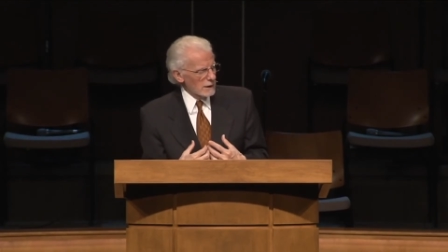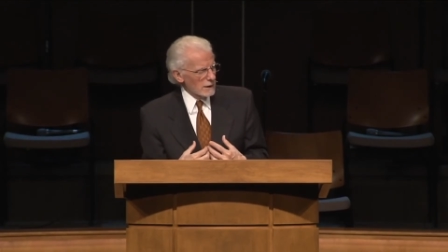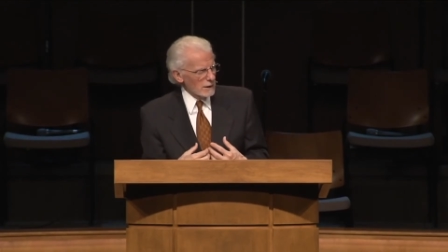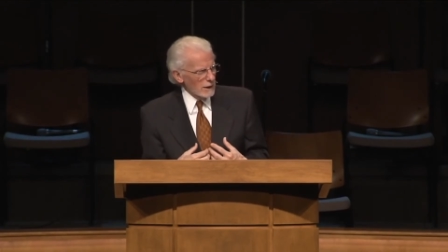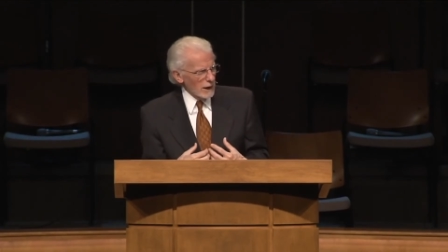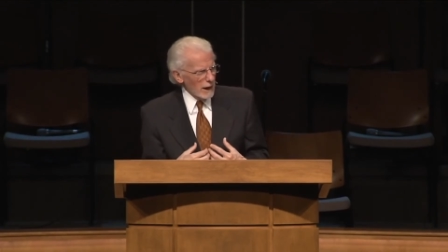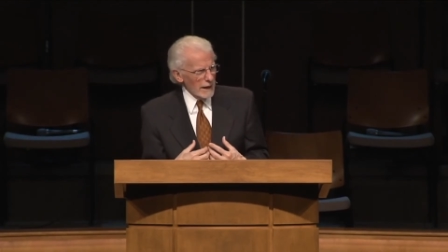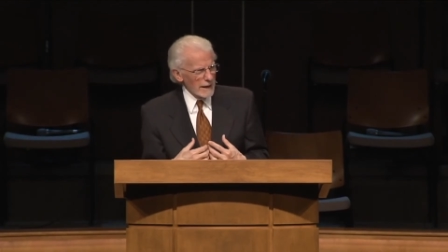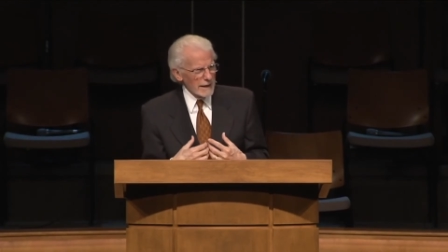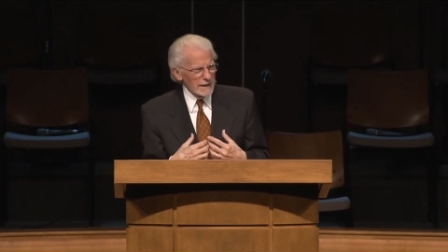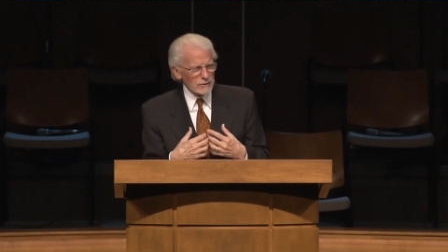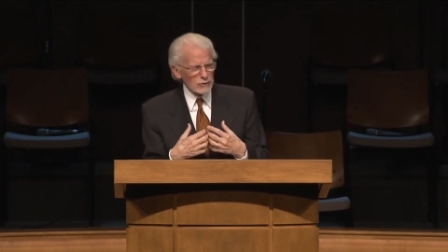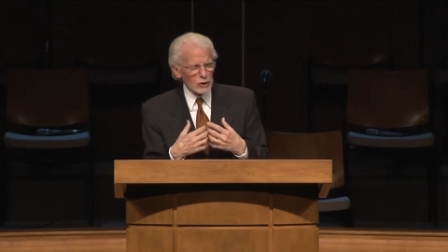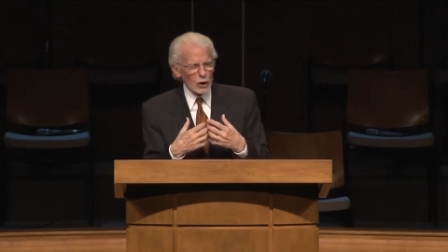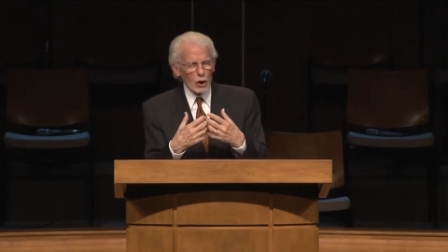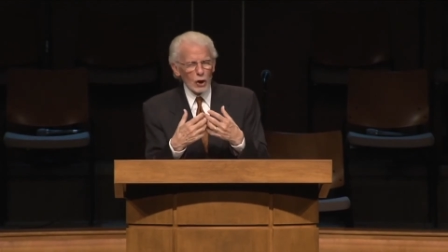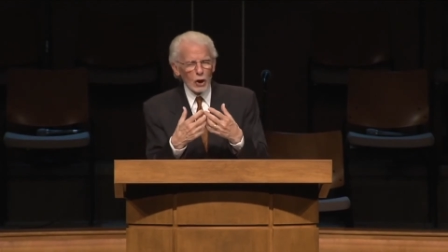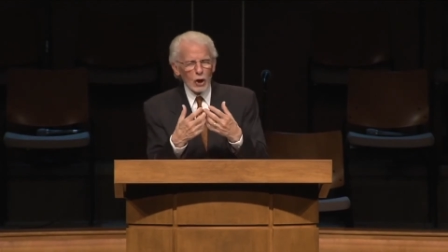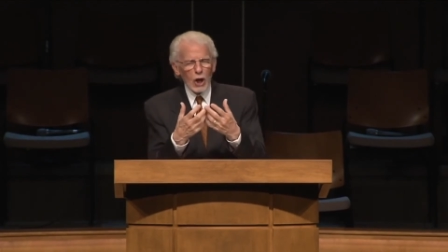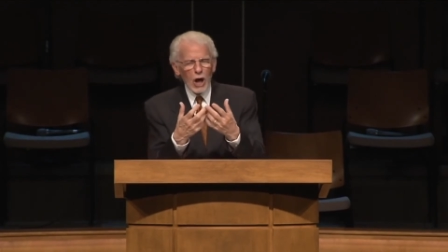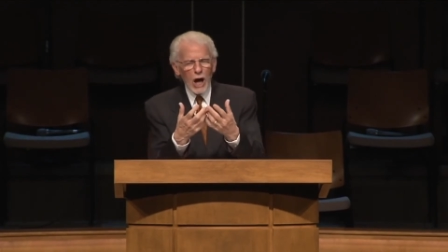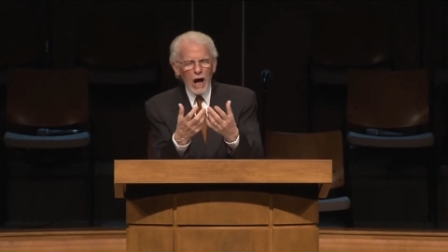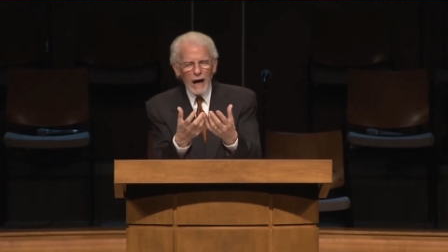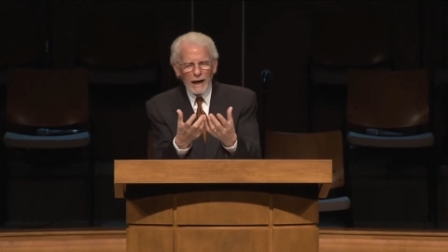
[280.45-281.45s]
God has
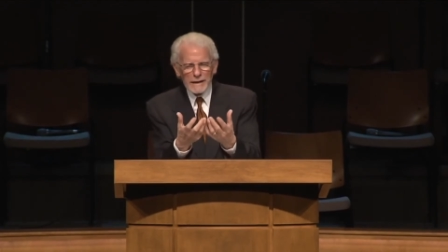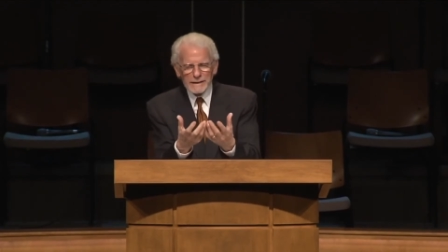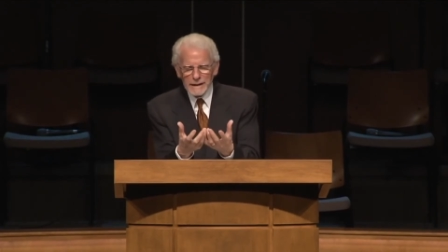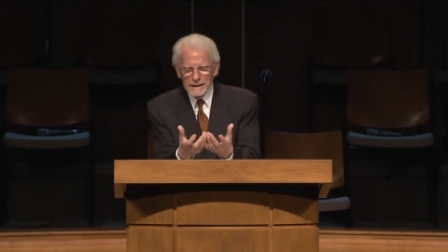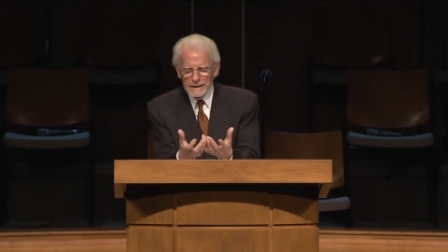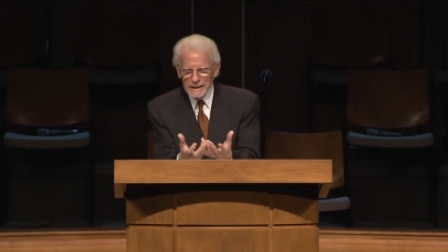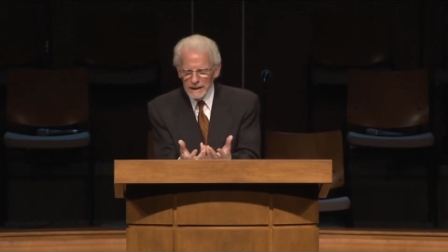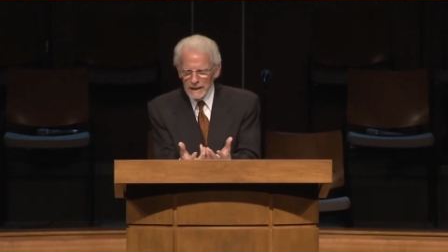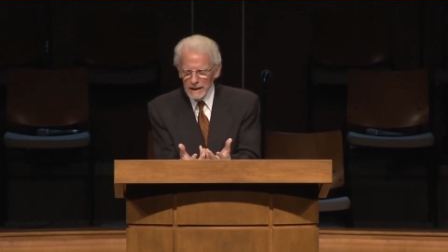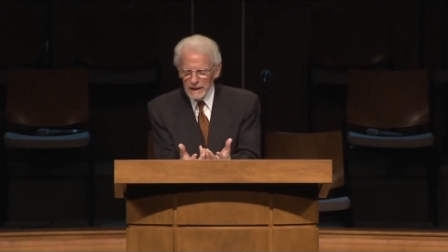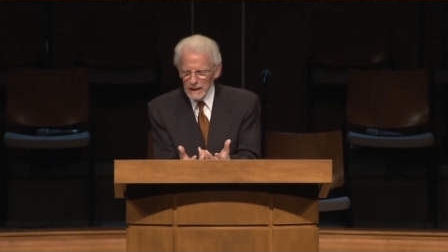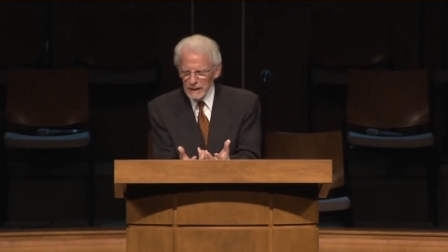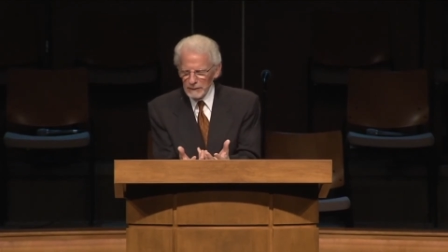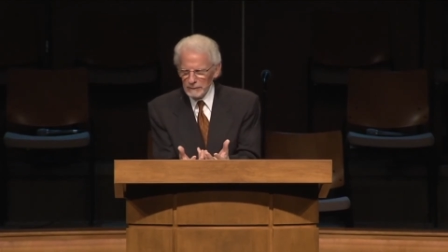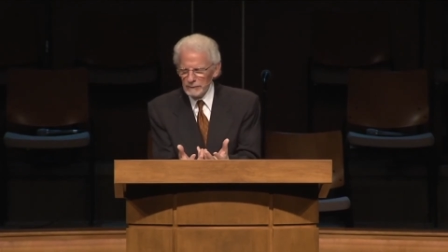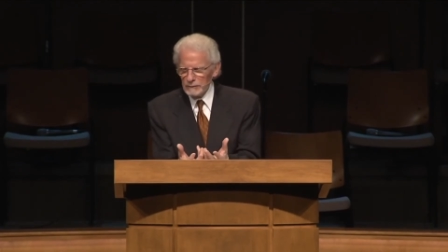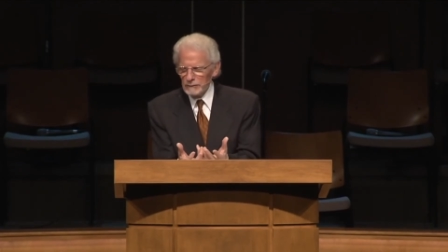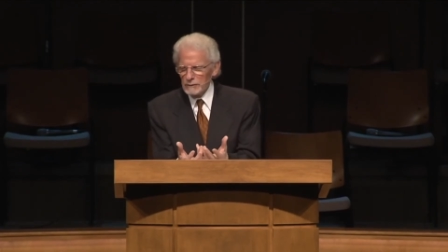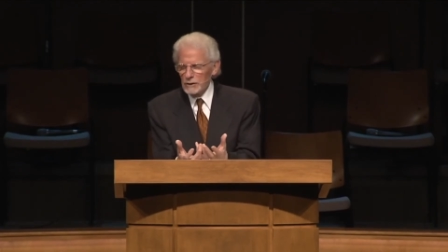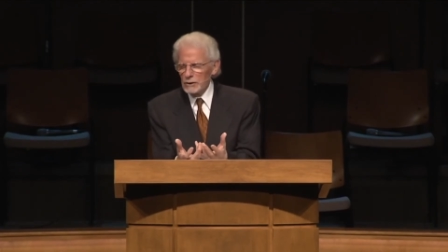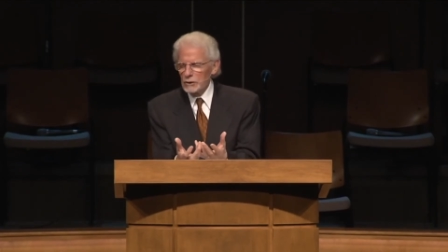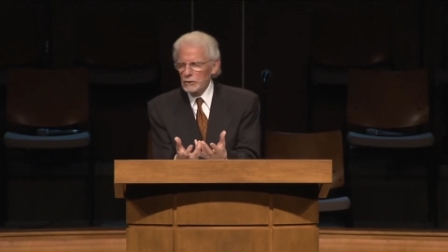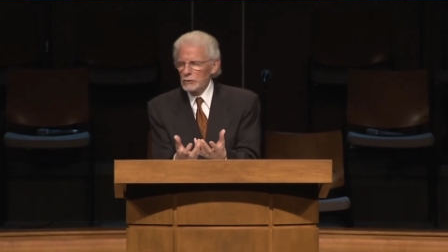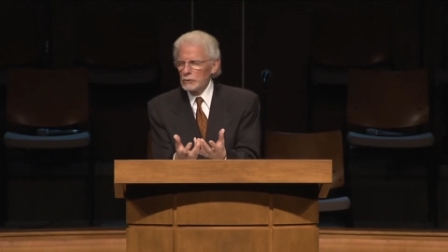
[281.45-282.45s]
allotted a
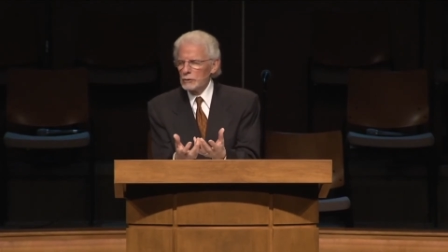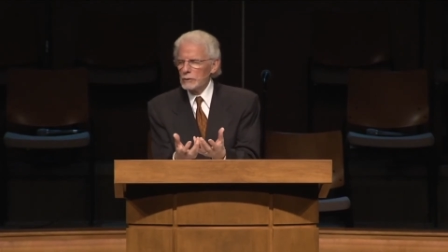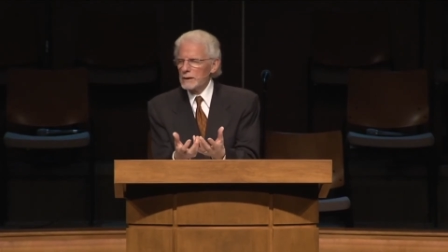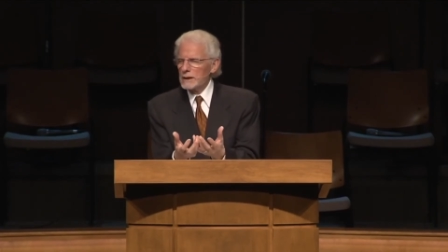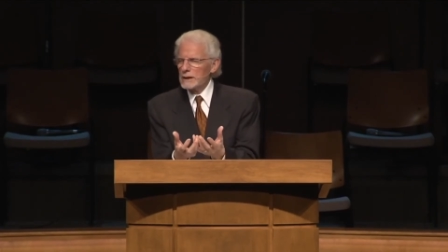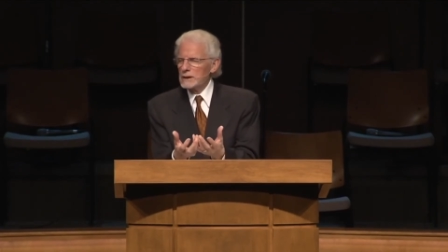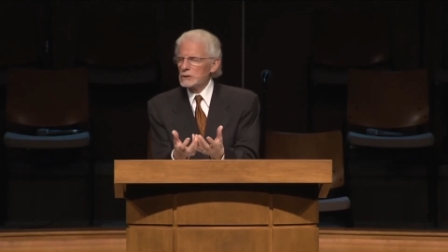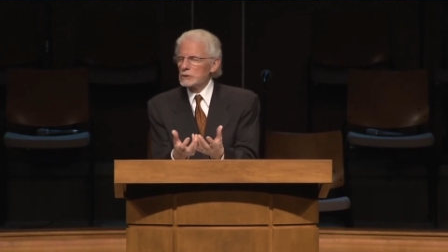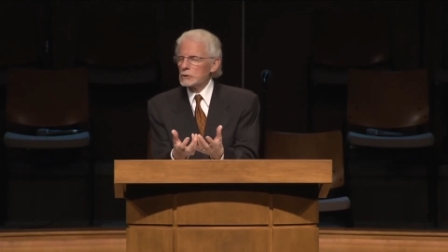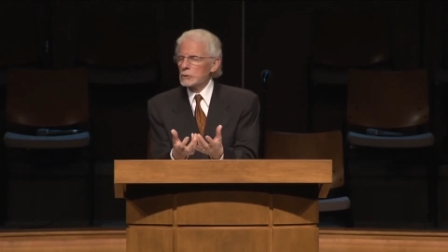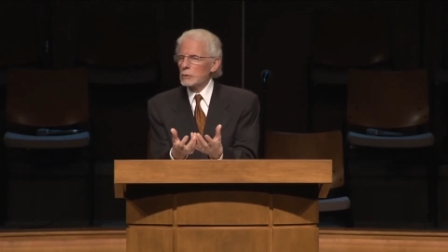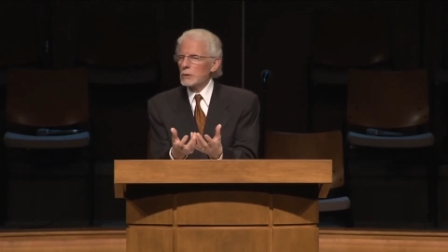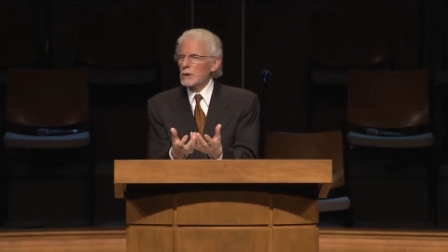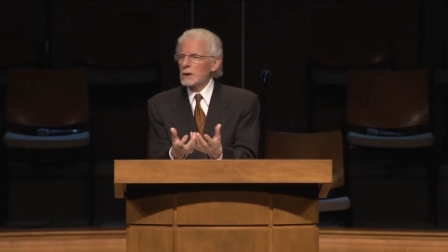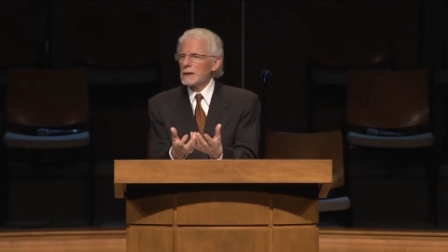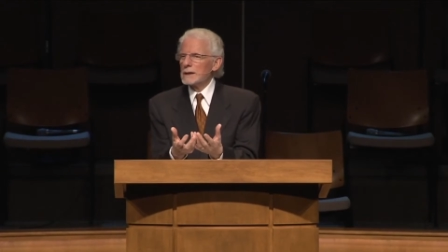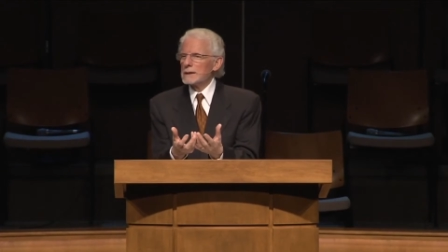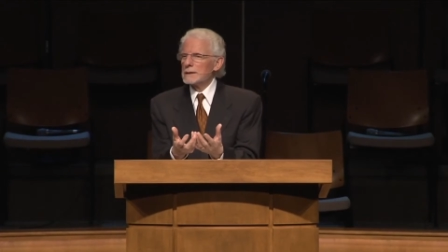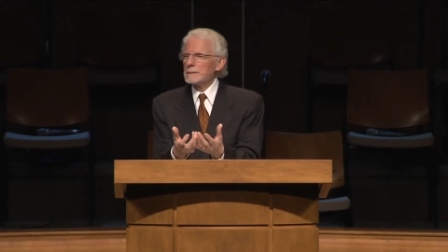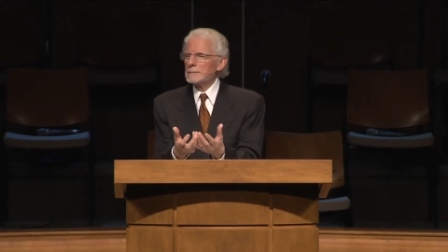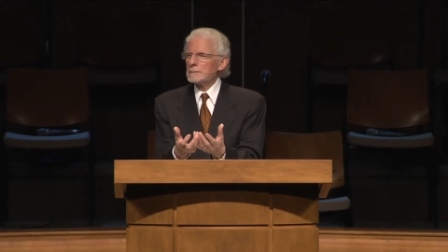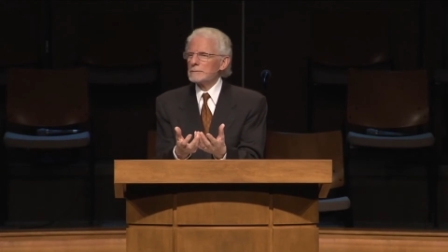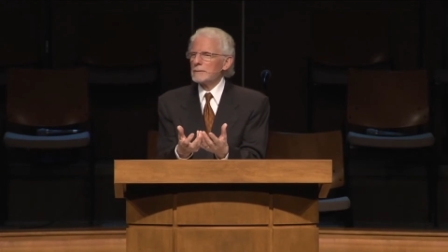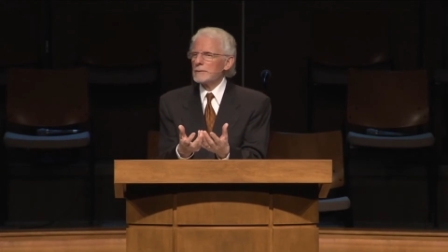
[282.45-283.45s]
gift to each one.